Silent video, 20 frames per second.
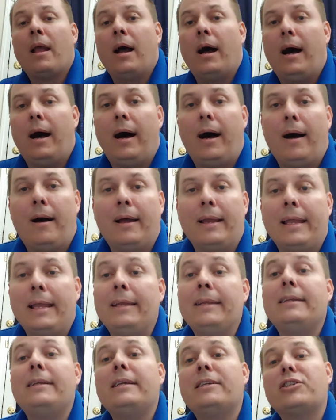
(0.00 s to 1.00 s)

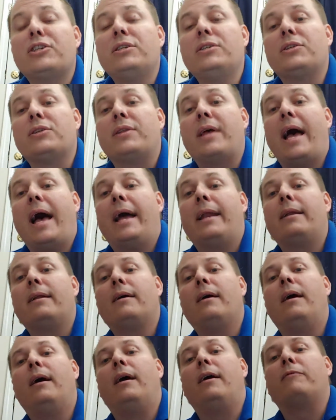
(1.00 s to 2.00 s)
In addition to that,
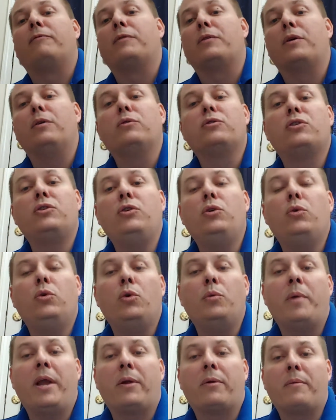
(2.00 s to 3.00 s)
for those of you
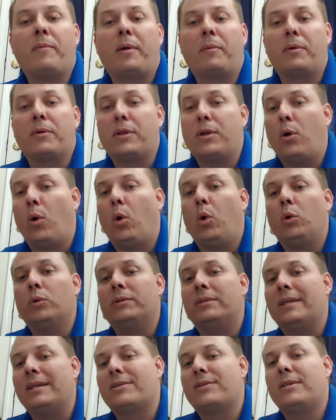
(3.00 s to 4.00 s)
who may remember the
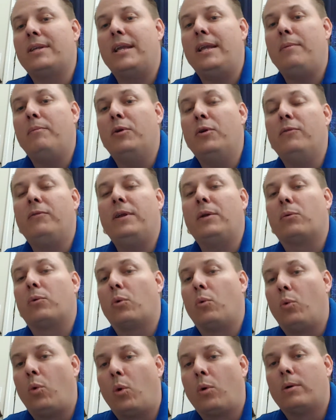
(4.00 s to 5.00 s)
old Disney movie
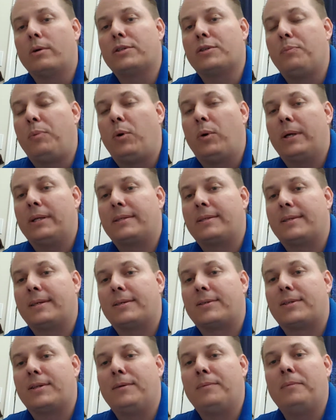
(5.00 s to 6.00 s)
rewards point
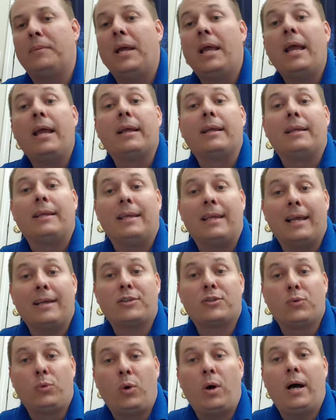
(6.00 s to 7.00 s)
system,
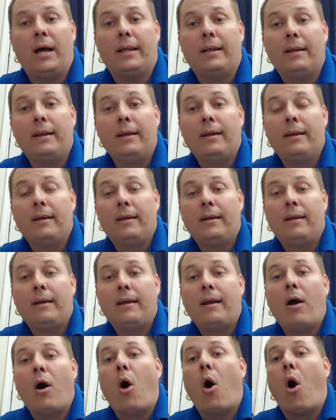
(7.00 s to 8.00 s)
guess what?
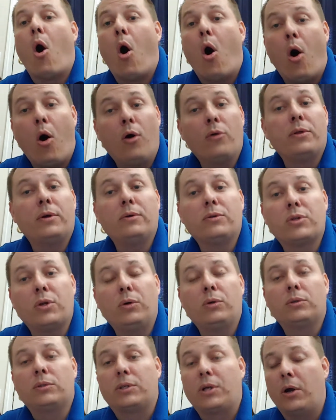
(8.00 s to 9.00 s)
All those
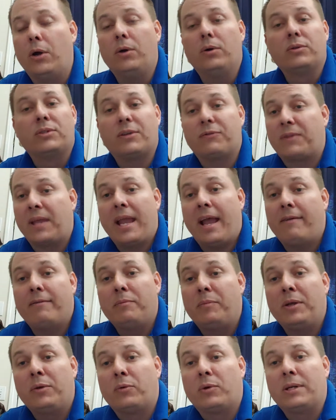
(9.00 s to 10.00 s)
old codes, if they
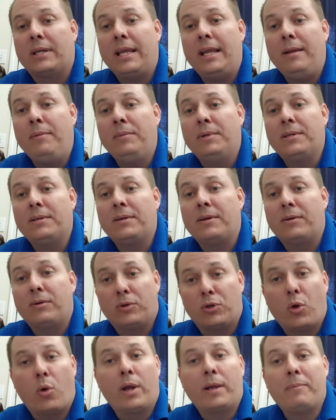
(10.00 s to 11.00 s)
haven't been redeemed,
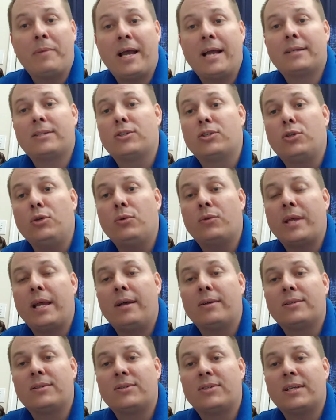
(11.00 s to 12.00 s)
going back to
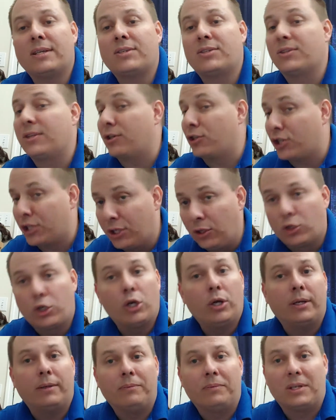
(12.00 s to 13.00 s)
2006, they're still
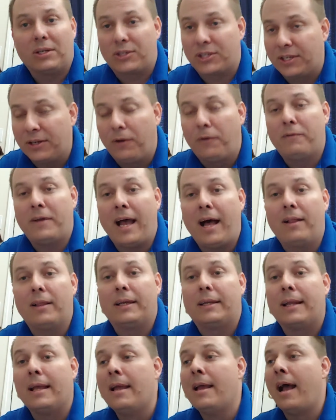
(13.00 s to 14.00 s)
good. They're still valid.